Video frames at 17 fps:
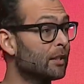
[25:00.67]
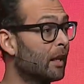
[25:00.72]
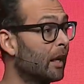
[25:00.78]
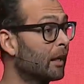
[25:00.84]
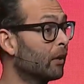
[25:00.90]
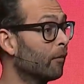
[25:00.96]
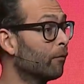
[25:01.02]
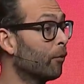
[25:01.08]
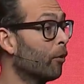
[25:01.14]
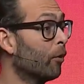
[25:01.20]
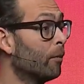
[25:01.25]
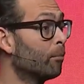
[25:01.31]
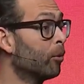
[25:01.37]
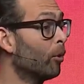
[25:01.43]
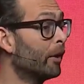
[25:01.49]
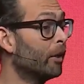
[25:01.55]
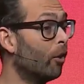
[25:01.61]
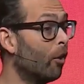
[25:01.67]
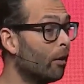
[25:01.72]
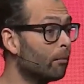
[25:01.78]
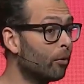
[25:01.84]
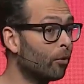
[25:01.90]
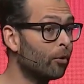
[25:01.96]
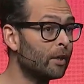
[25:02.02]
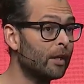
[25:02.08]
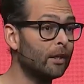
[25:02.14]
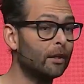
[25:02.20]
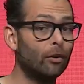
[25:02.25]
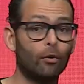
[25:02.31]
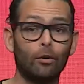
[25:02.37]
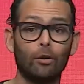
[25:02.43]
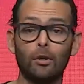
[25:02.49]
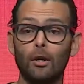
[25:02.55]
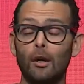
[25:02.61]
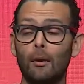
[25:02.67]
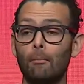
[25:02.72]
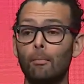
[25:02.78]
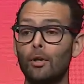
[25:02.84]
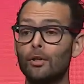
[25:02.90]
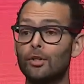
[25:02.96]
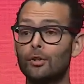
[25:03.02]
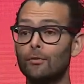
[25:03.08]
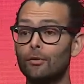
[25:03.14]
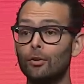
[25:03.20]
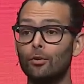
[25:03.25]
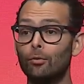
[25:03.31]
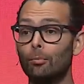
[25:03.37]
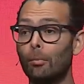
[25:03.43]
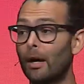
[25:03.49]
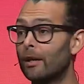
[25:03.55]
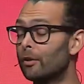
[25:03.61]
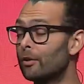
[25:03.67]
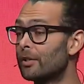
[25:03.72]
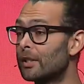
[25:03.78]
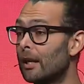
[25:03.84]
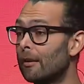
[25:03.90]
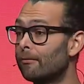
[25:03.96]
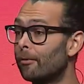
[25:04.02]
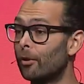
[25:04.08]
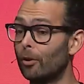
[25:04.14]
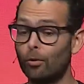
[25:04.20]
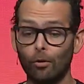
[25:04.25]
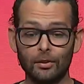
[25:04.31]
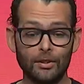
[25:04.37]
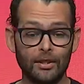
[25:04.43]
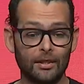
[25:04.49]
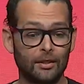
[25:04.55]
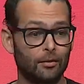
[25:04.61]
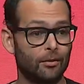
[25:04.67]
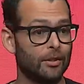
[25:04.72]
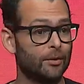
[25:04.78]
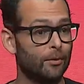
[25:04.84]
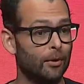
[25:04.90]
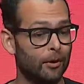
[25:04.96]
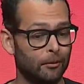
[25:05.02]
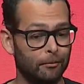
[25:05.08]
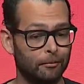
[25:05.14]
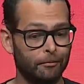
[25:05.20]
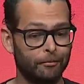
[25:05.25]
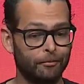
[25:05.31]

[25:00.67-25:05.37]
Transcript: like for employee onboarding, or most of you might do stuff for a call center as well.